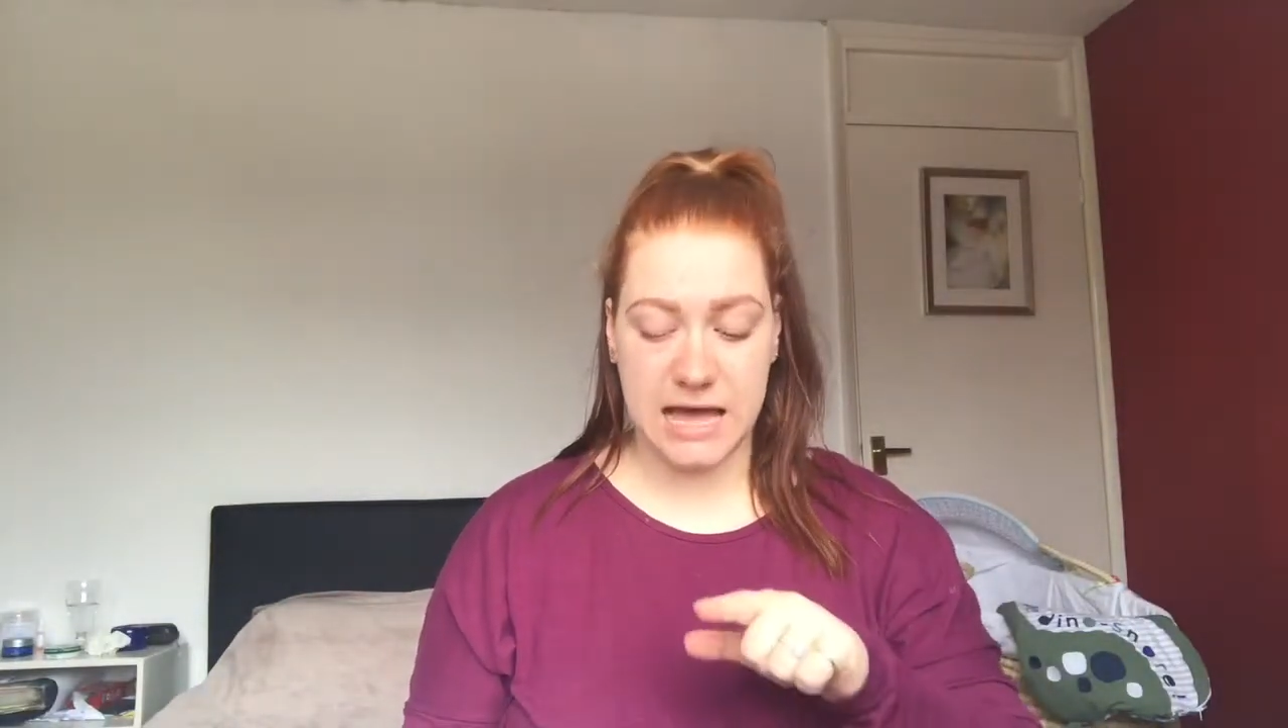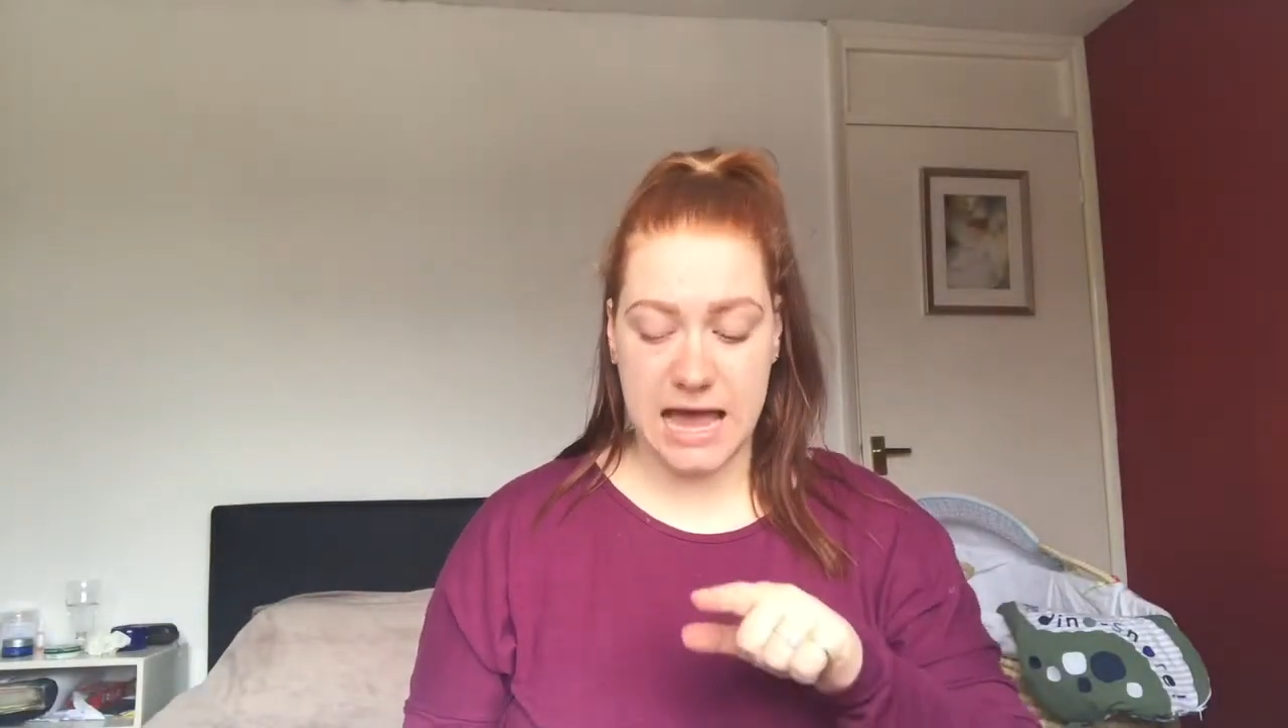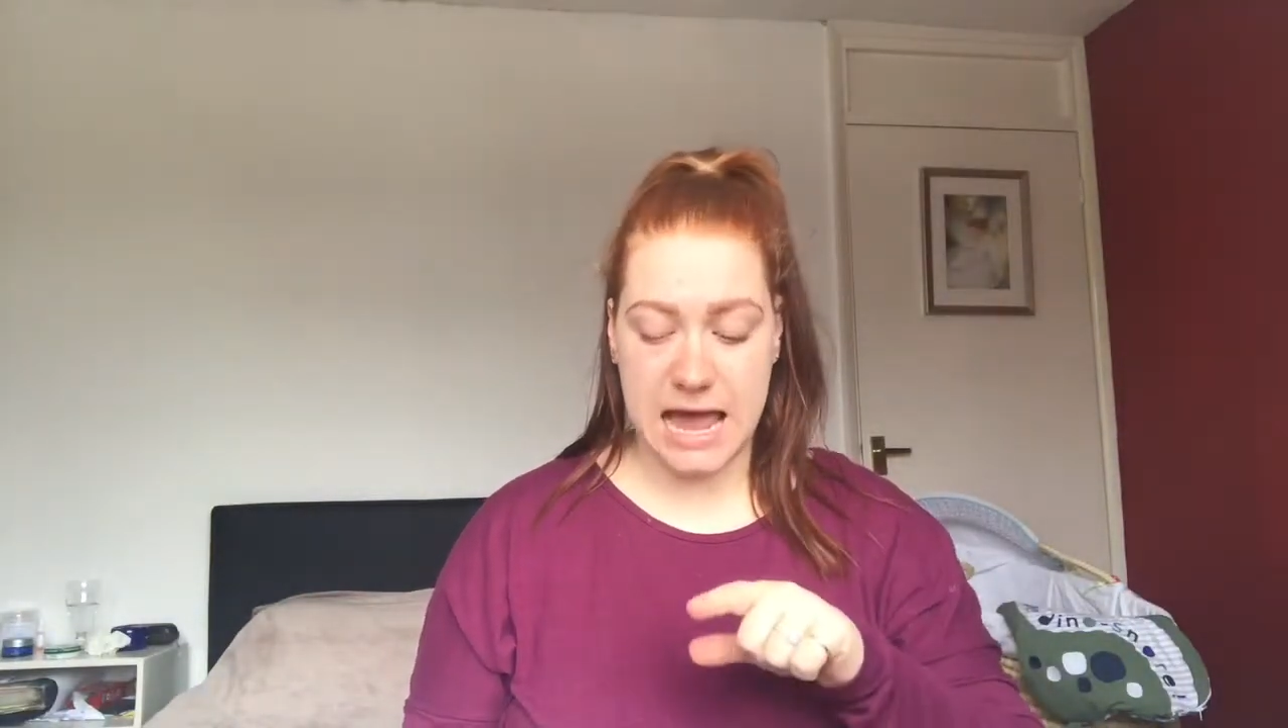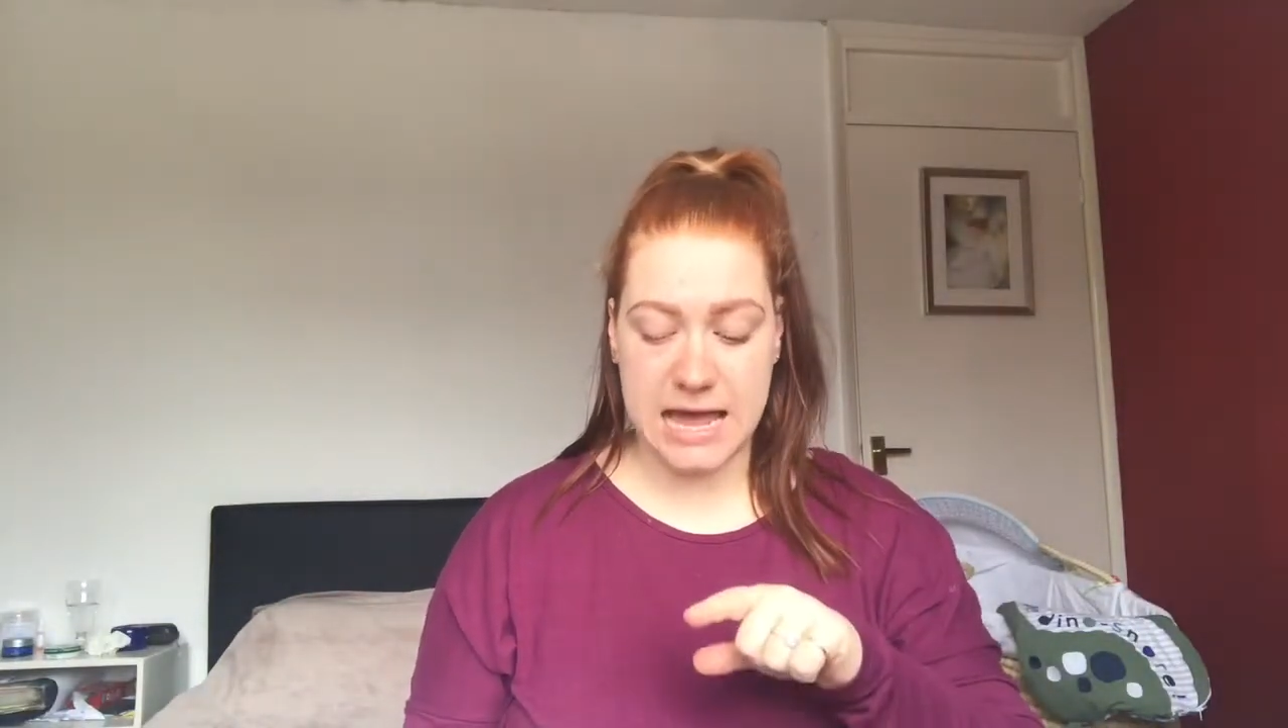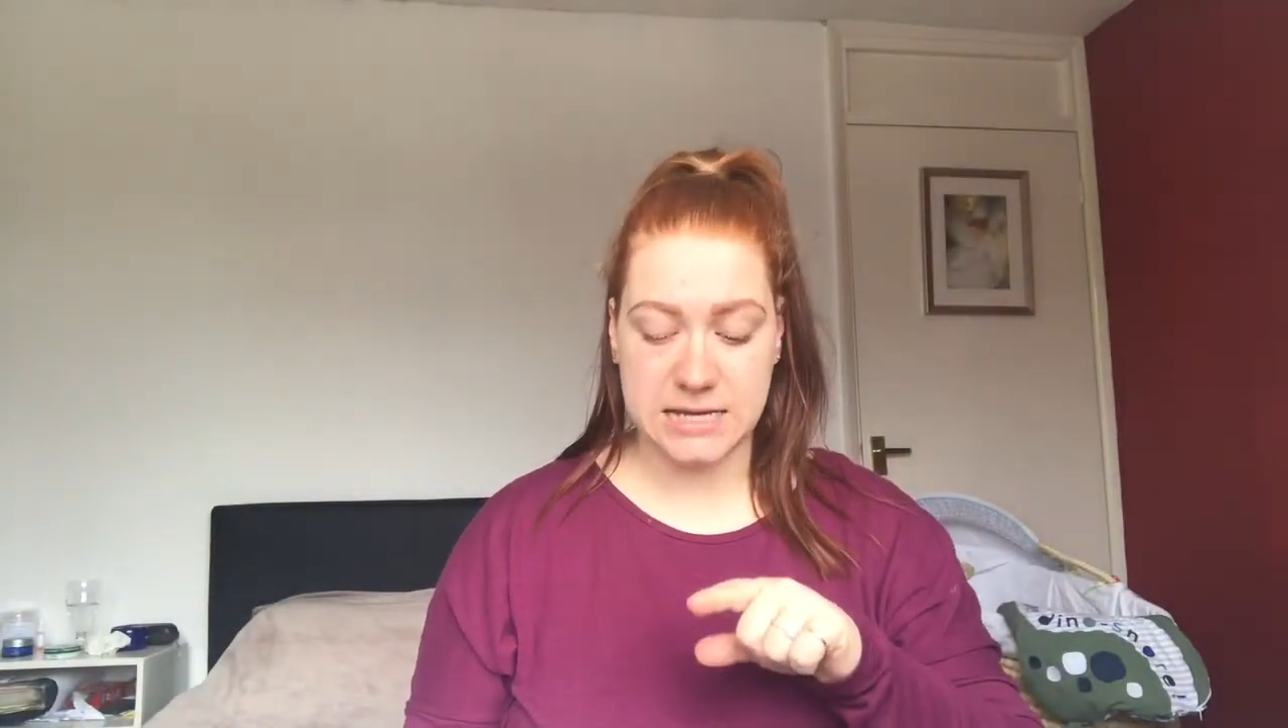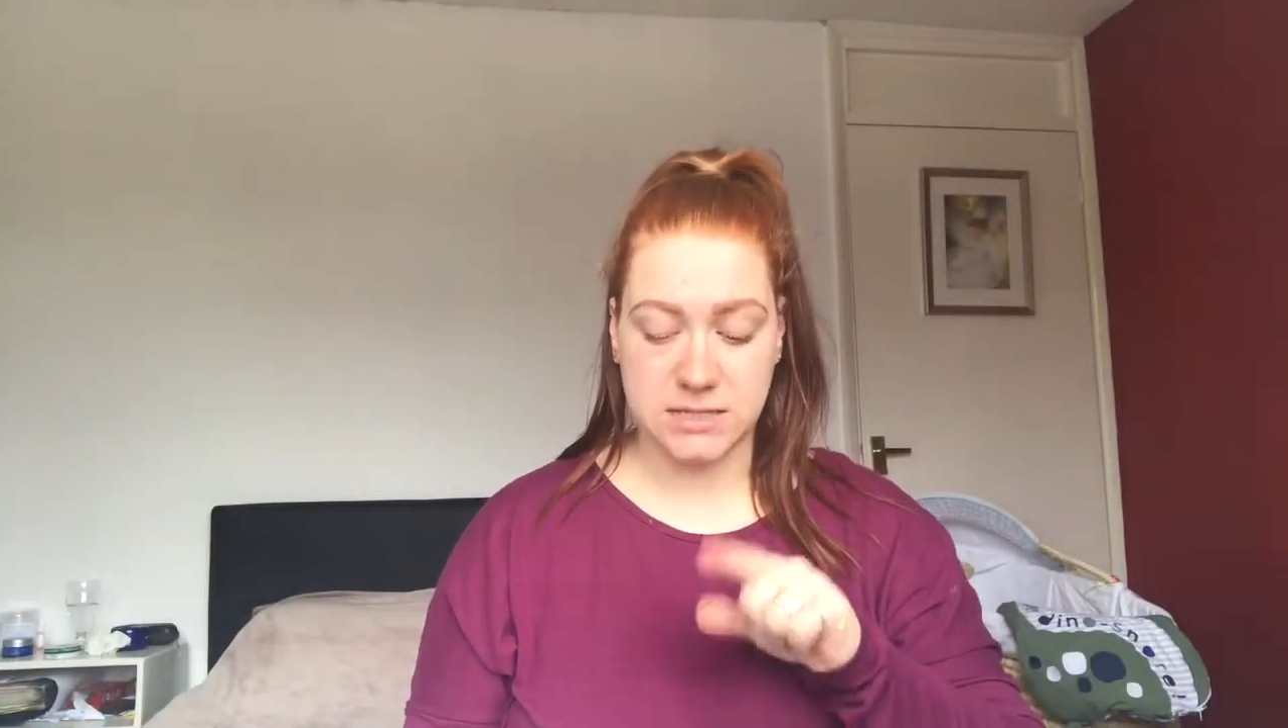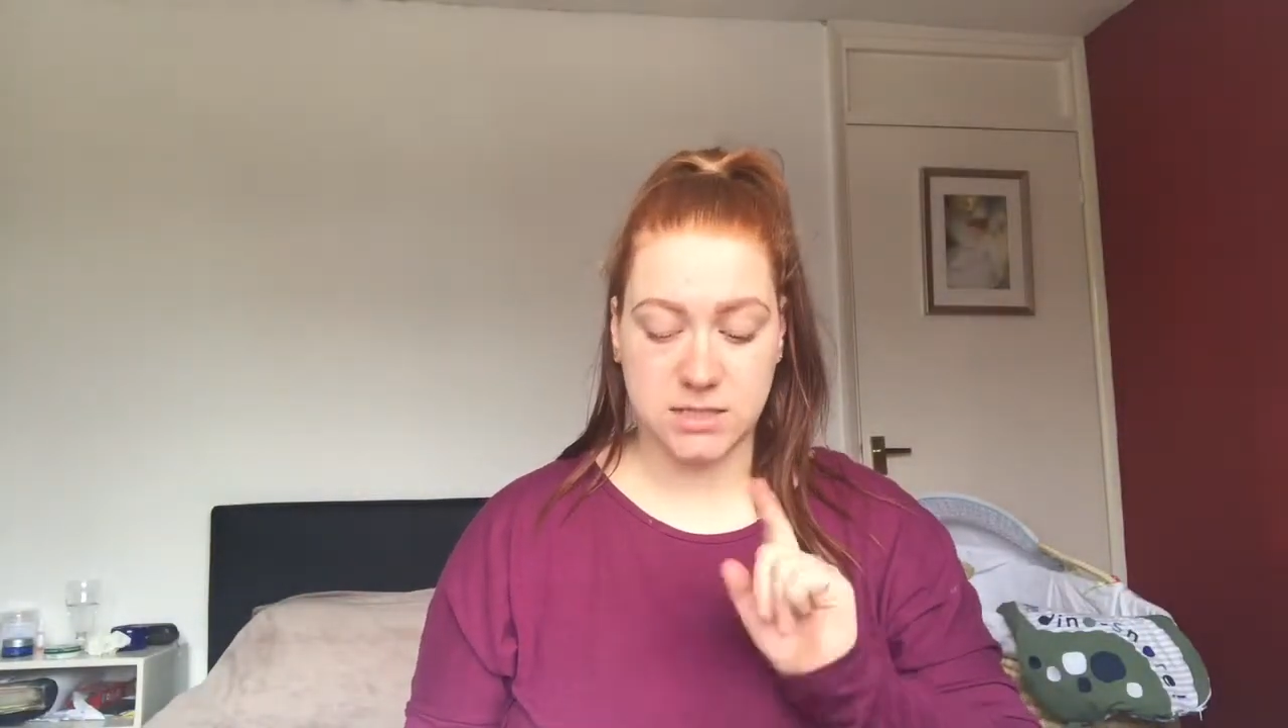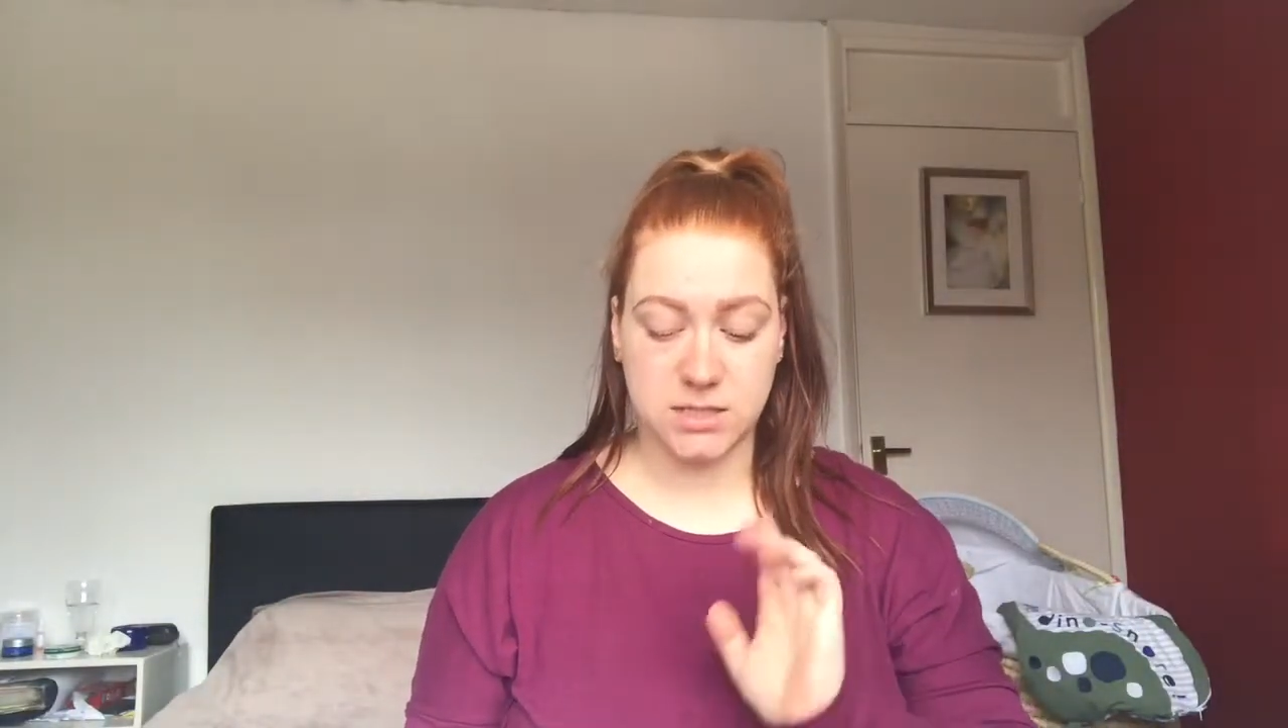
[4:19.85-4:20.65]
and